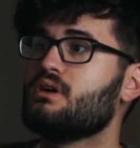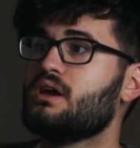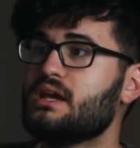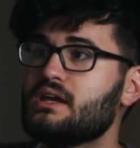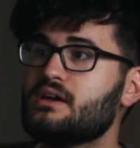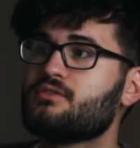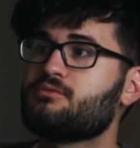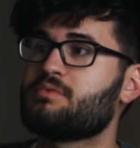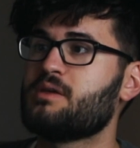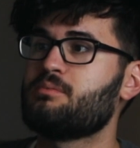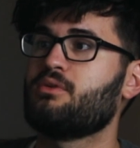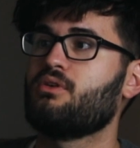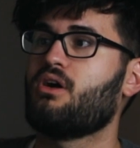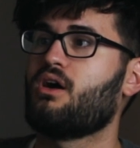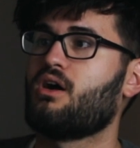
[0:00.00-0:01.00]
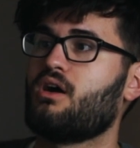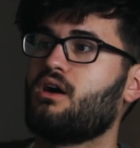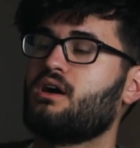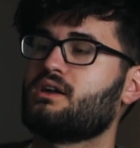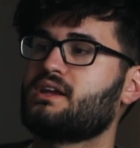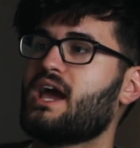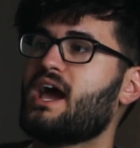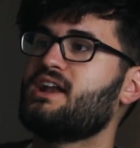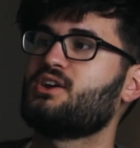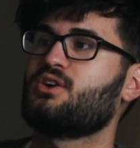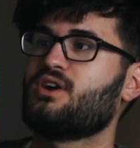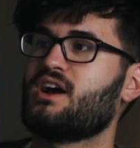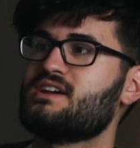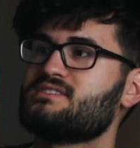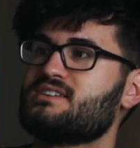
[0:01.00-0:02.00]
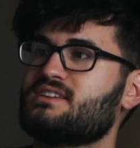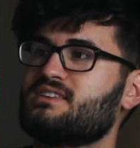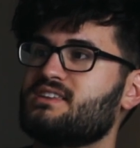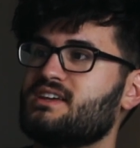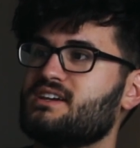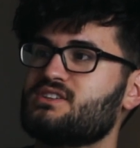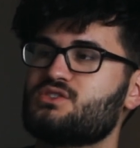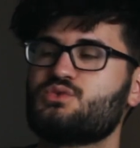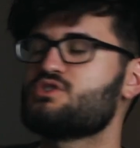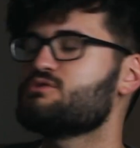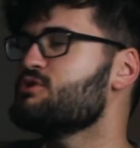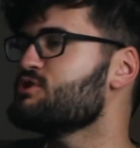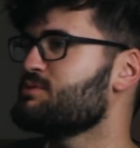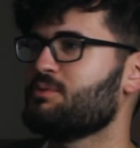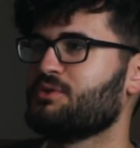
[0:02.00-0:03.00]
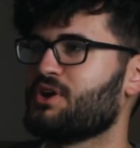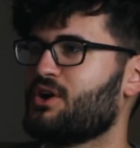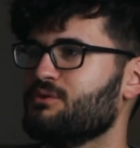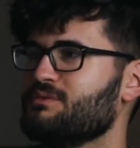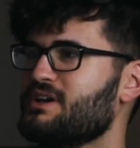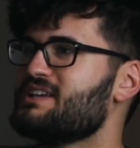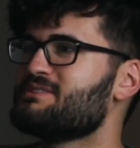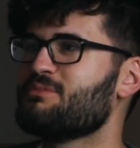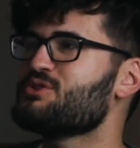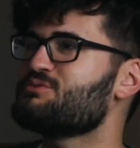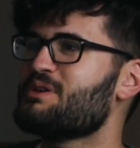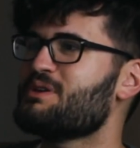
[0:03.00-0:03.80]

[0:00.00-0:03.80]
If people are categorizing things, which most people don't. Most